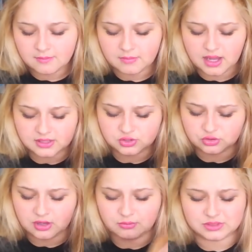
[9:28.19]
My
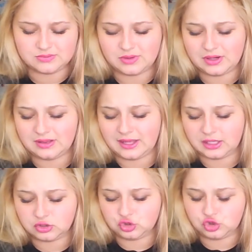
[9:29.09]
scrub was very
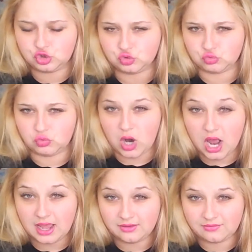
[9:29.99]
like
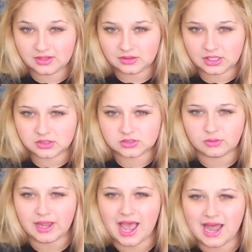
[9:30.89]
dry feeling,
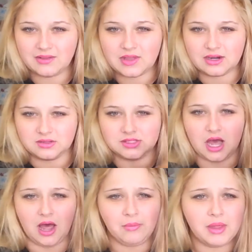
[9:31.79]
so I added that on
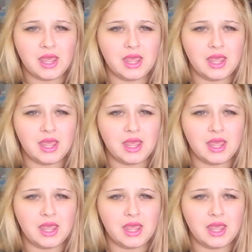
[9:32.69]
top,